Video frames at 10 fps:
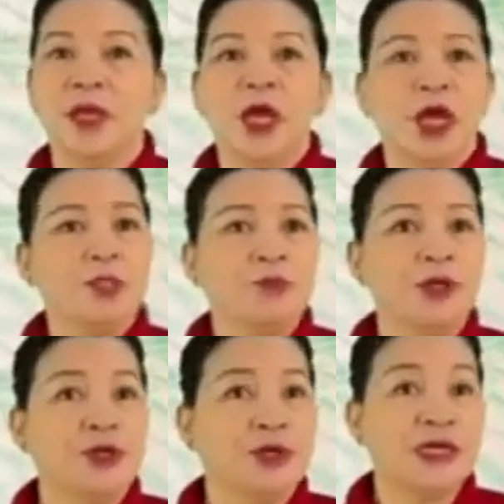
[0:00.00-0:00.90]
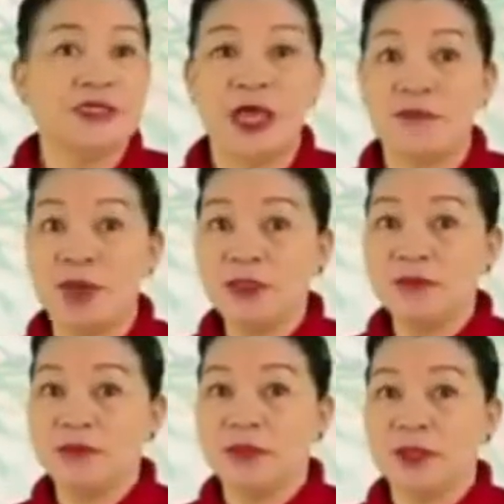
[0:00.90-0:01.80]
and for your assignment,
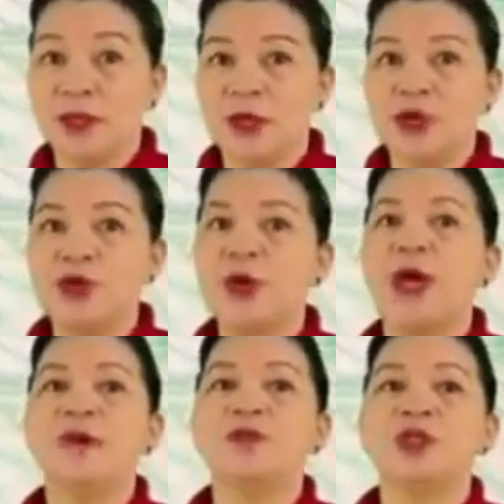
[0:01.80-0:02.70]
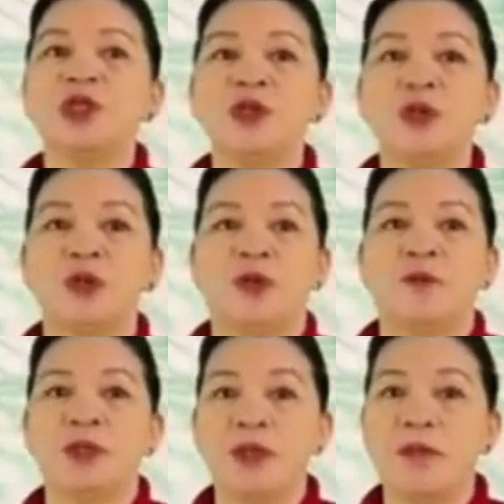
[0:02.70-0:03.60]
you have to look for the